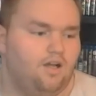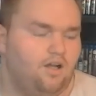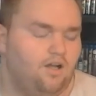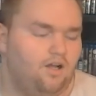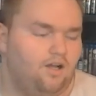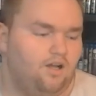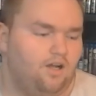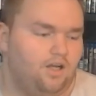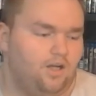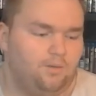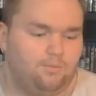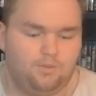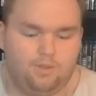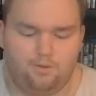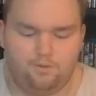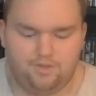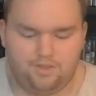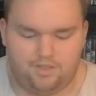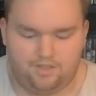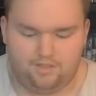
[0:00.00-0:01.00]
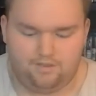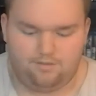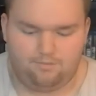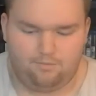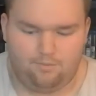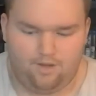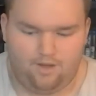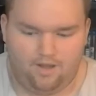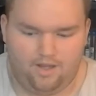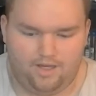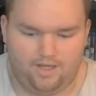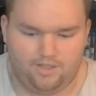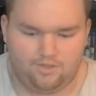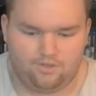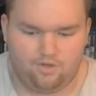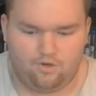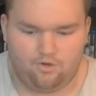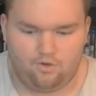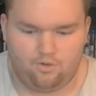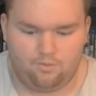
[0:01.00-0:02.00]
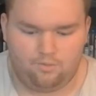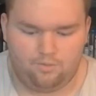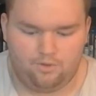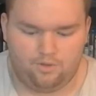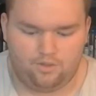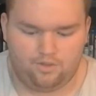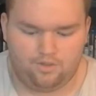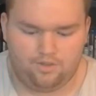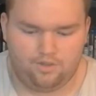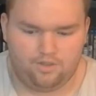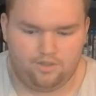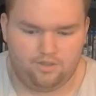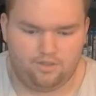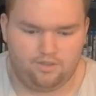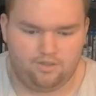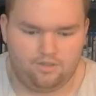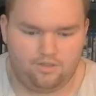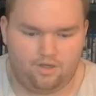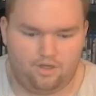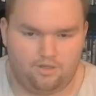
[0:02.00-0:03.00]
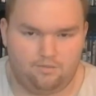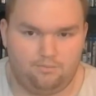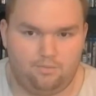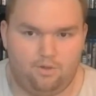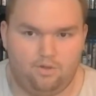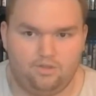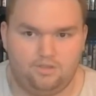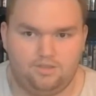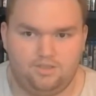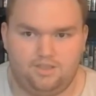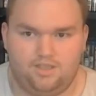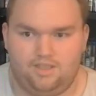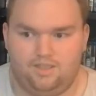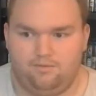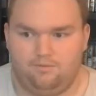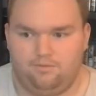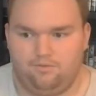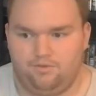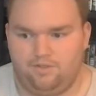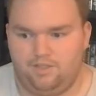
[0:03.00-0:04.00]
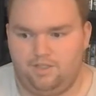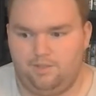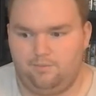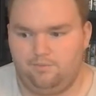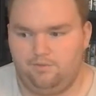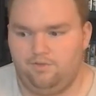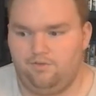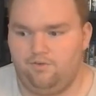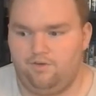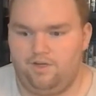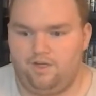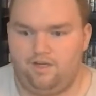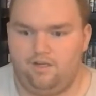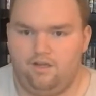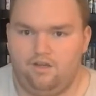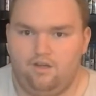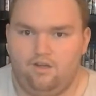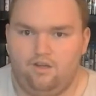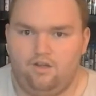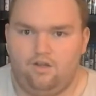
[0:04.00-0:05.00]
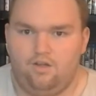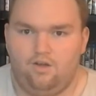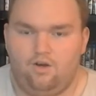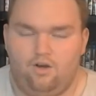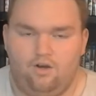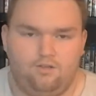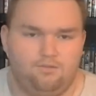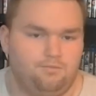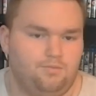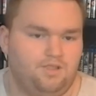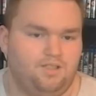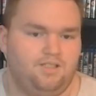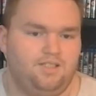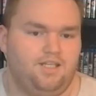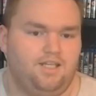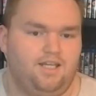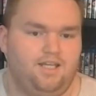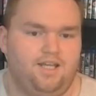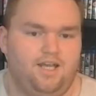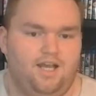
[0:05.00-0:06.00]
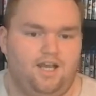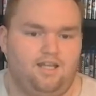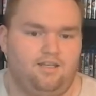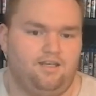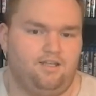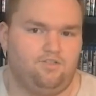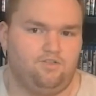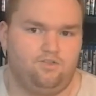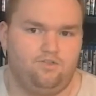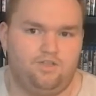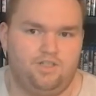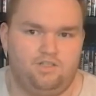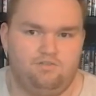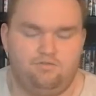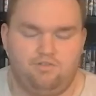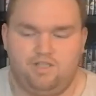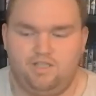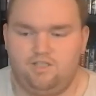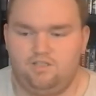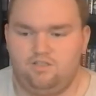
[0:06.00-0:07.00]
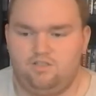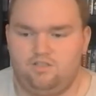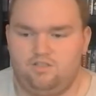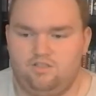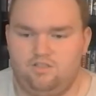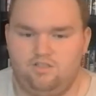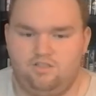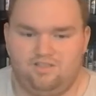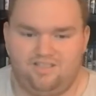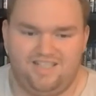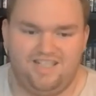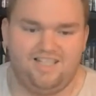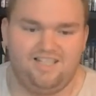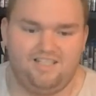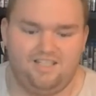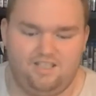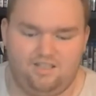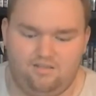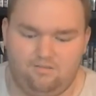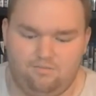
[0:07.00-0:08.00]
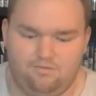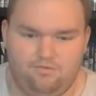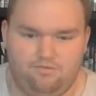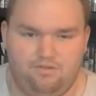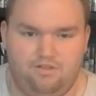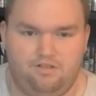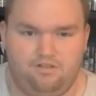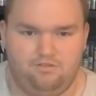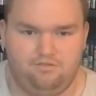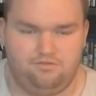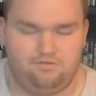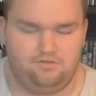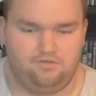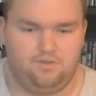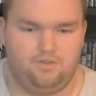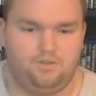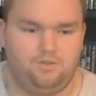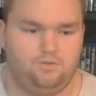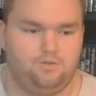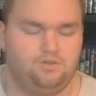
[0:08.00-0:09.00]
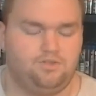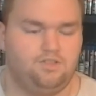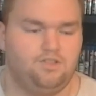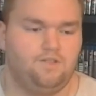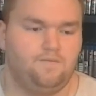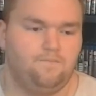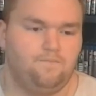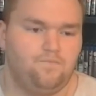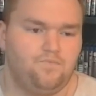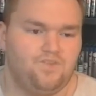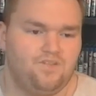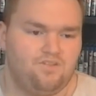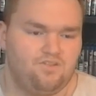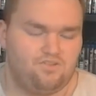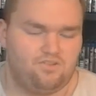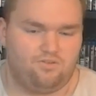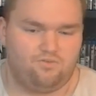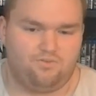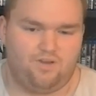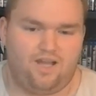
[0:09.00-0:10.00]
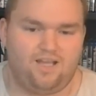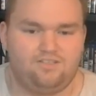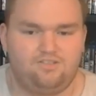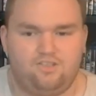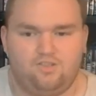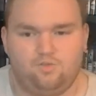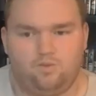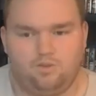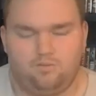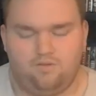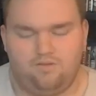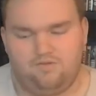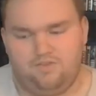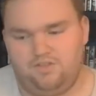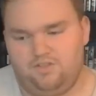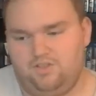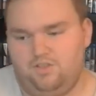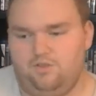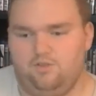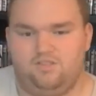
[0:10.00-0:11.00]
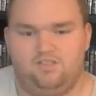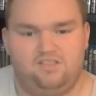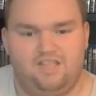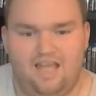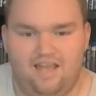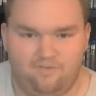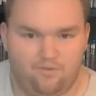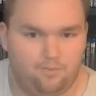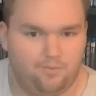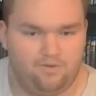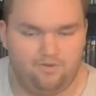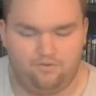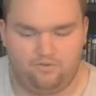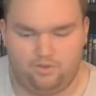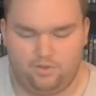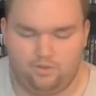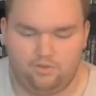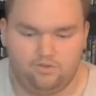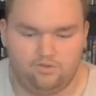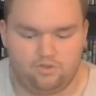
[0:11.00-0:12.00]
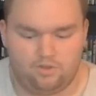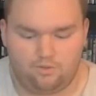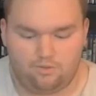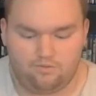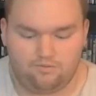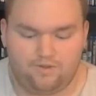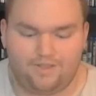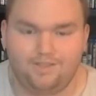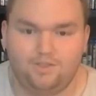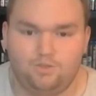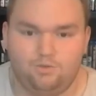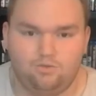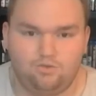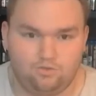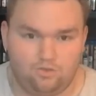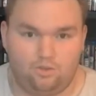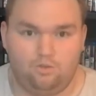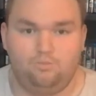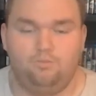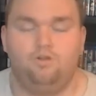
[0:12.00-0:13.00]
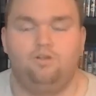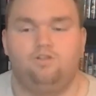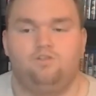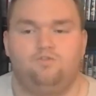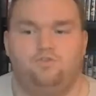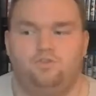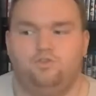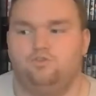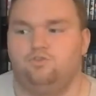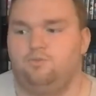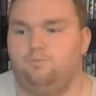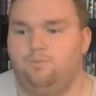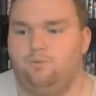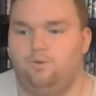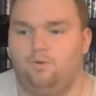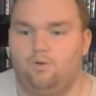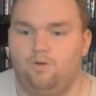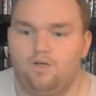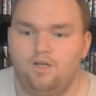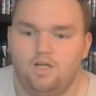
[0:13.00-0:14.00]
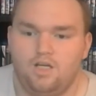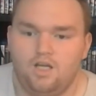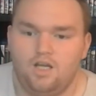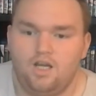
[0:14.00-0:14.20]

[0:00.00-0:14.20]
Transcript: I uploaded my Jungle Book unboxing 3D Blu-ray on Monday, and it's already reached nearly 300 views. It's the fastest one of my videos has ever been viewed, so thank you so much for your support.